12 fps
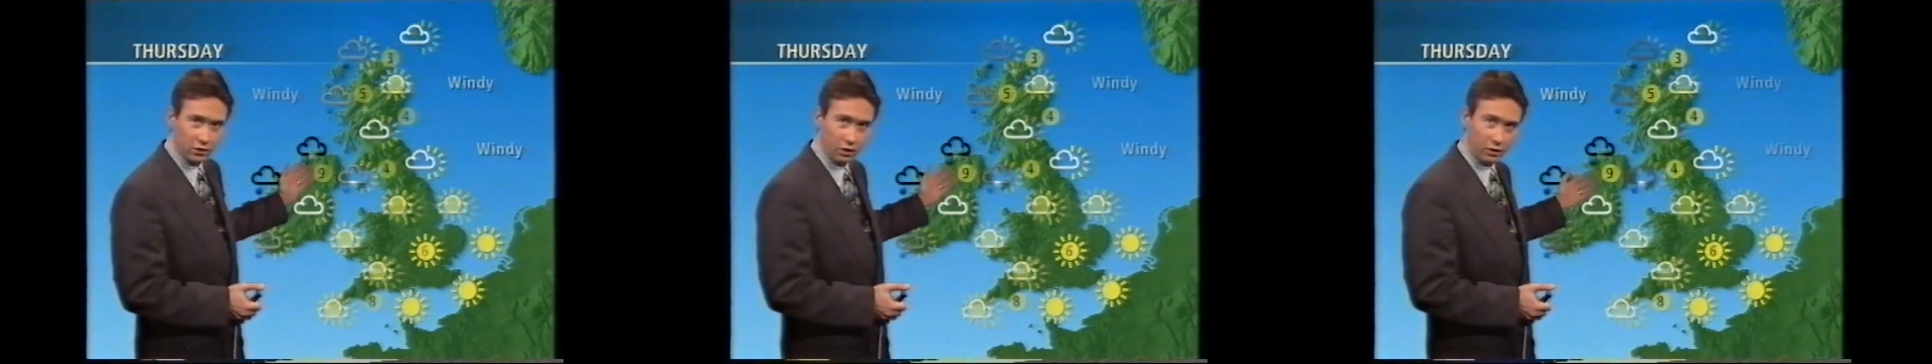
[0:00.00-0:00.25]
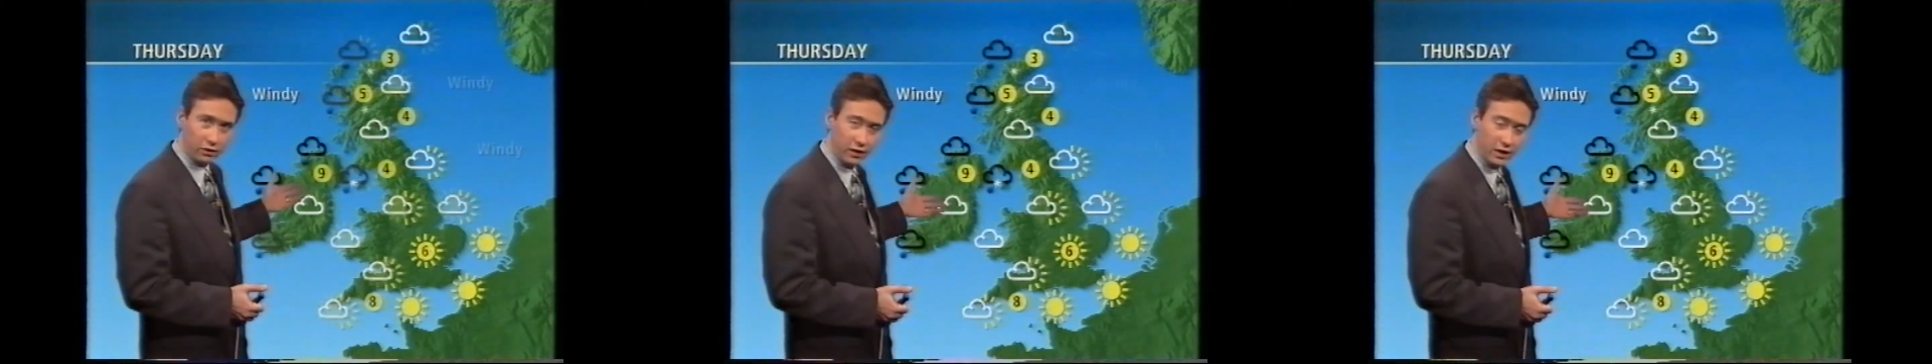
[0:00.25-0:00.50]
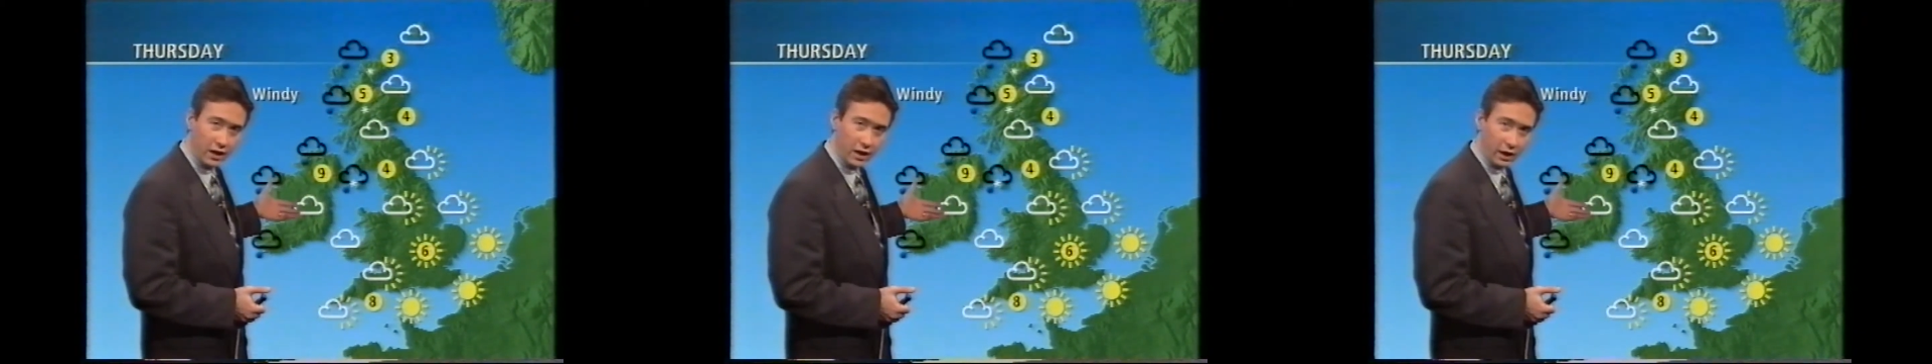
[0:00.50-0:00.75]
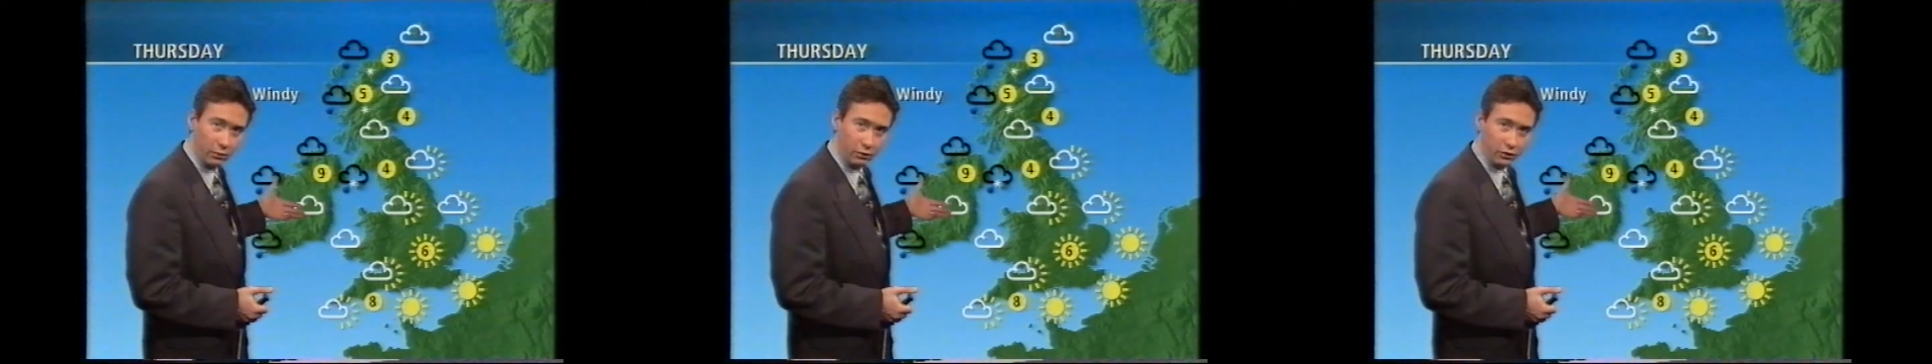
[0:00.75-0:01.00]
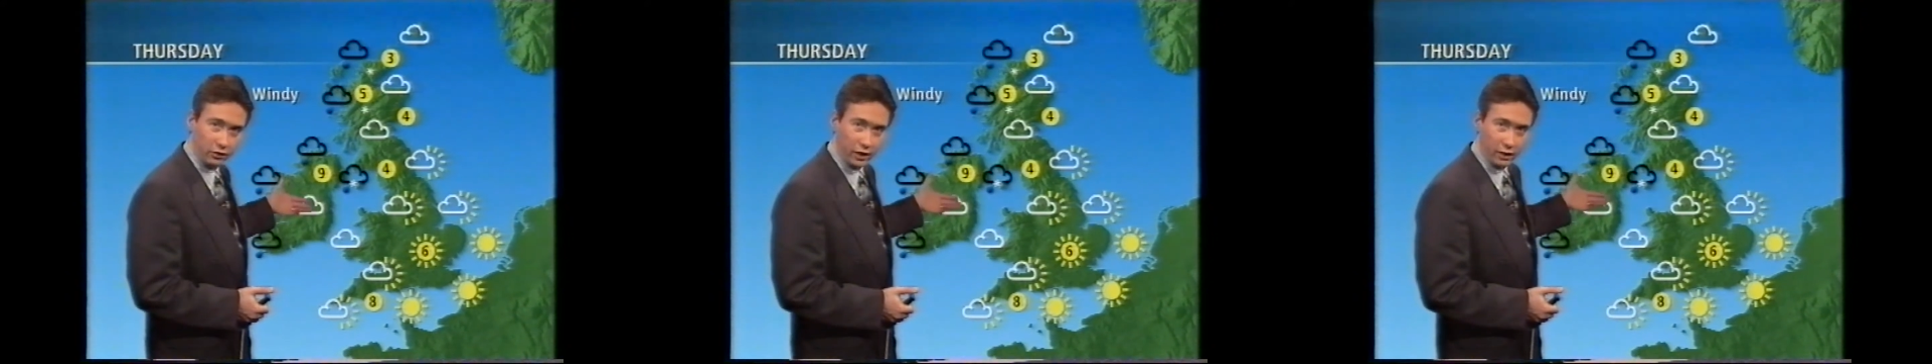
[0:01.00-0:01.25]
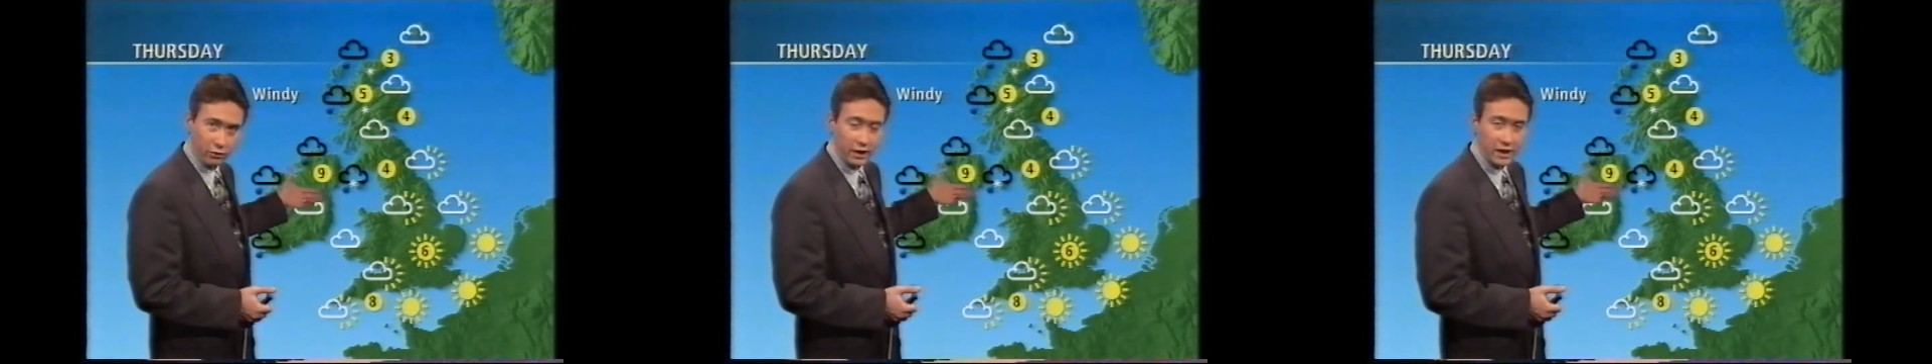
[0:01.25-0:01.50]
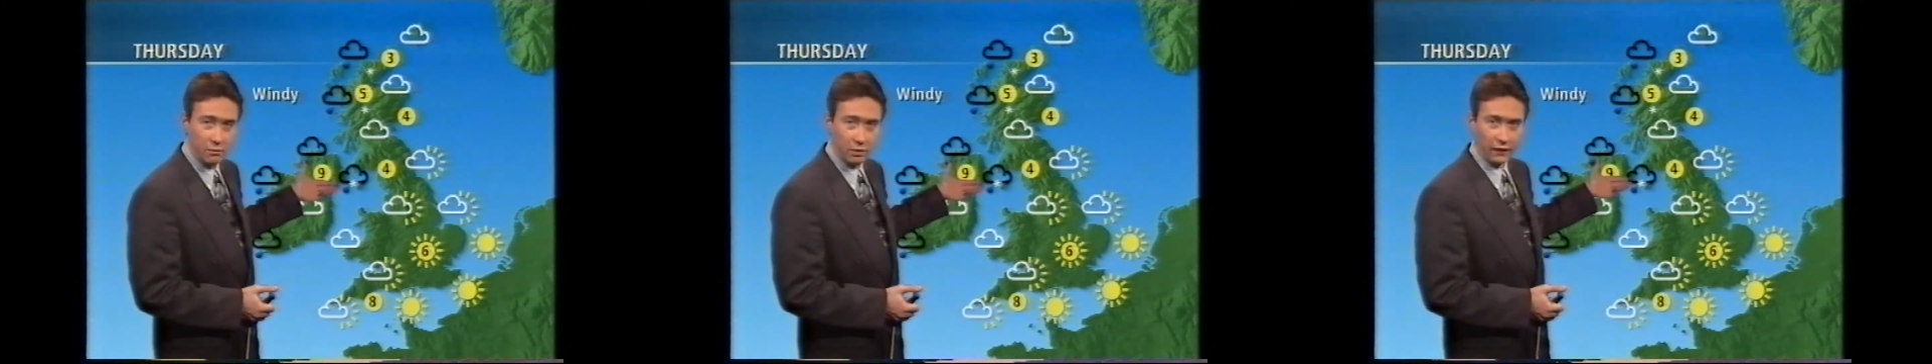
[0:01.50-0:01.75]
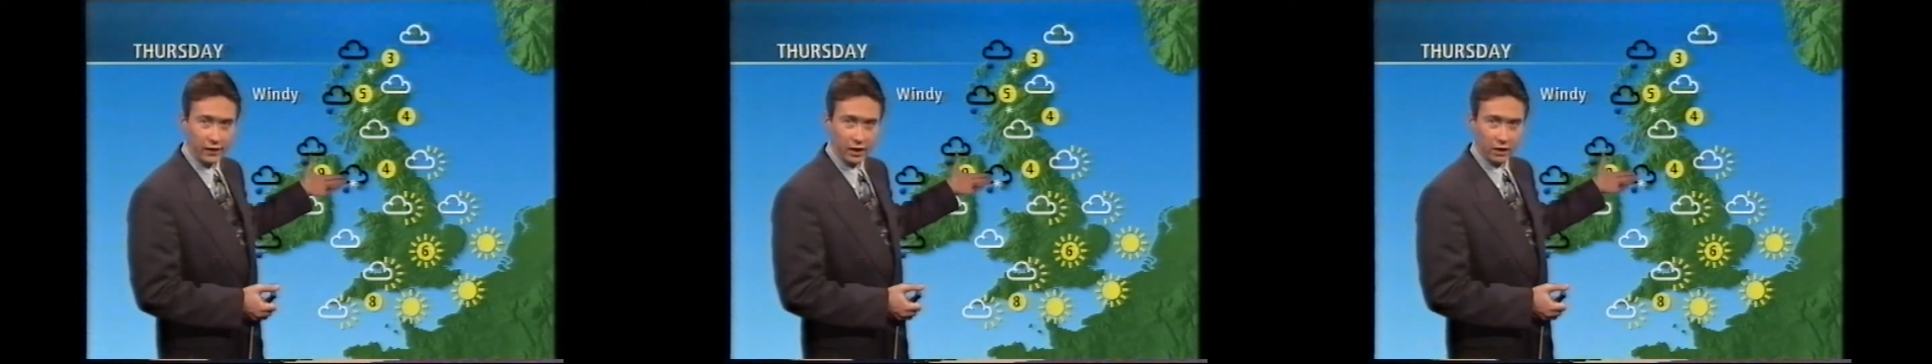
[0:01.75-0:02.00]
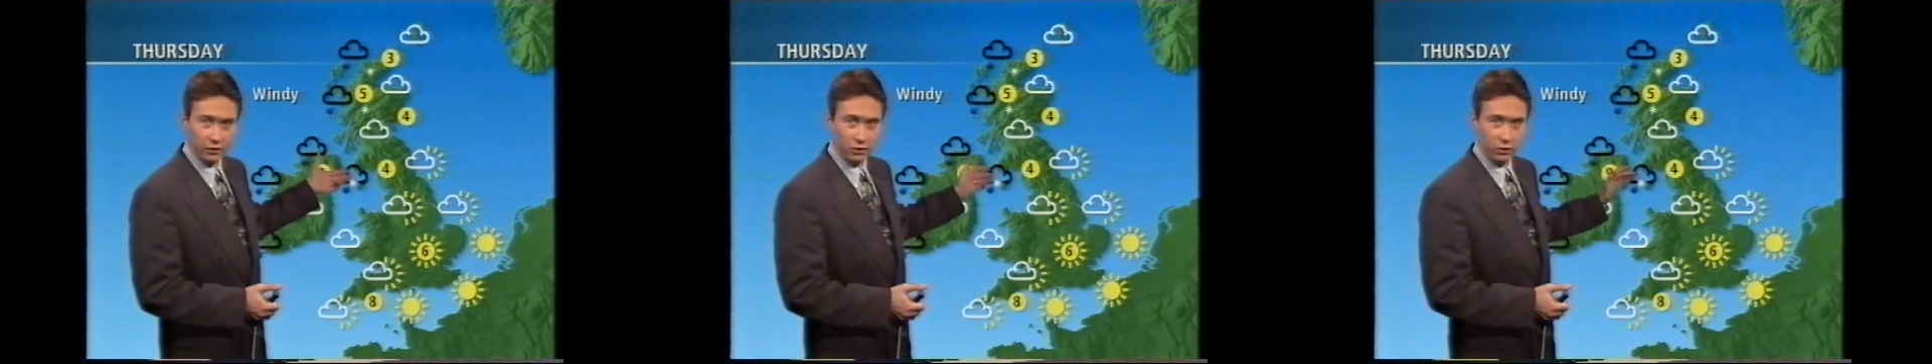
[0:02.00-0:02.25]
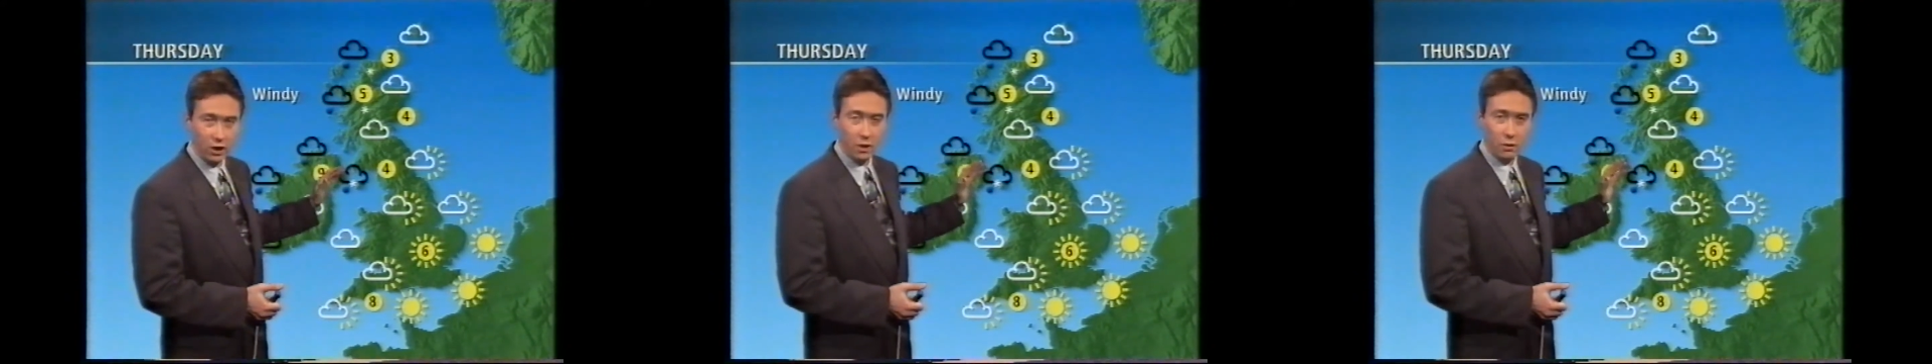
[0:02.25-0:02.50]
Scotland, and we'll find rain by the afternoon,